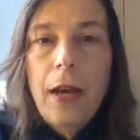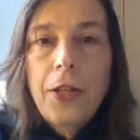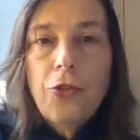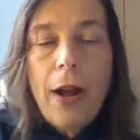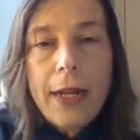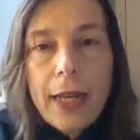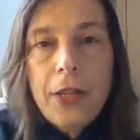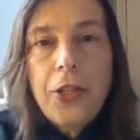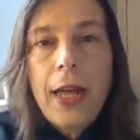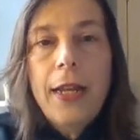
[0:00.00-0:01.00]
I try to
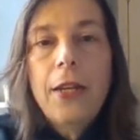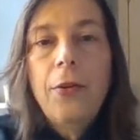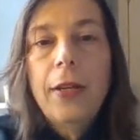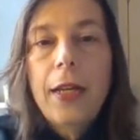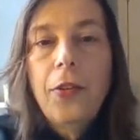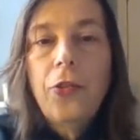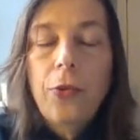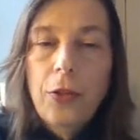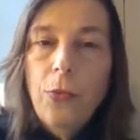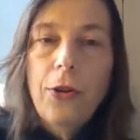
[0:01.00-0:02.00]
catch that. Again, it's
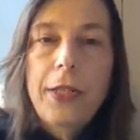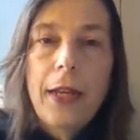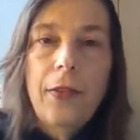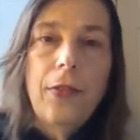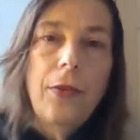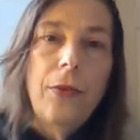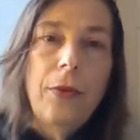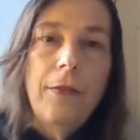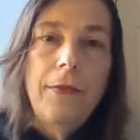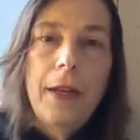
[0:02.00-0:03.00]
during the workday, so
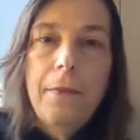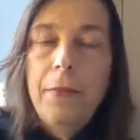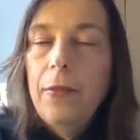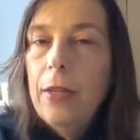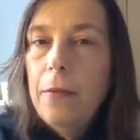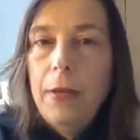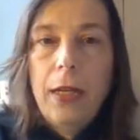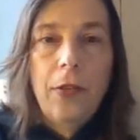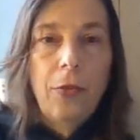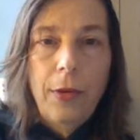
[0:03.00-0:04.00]
if I'm busy in
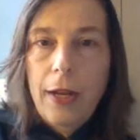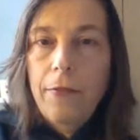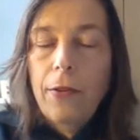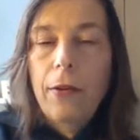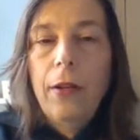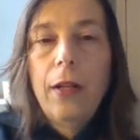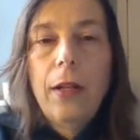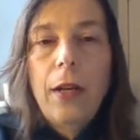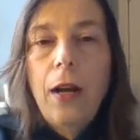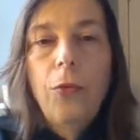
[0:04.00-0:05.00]
meetings or whatever,
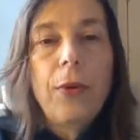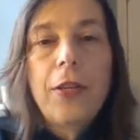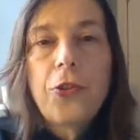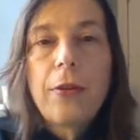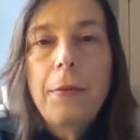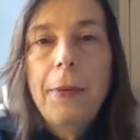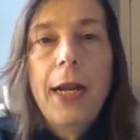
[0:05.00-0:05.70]
I'll restream it.